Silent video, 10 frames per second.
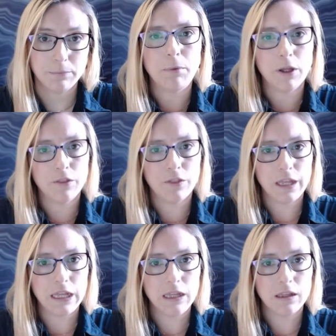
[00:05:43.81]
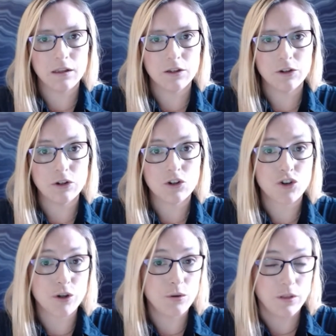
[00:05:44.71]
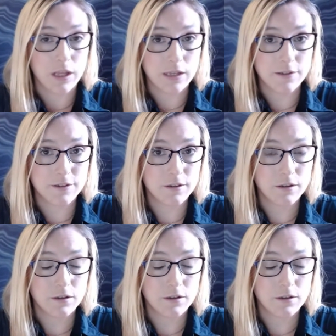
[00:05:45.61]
But the truth is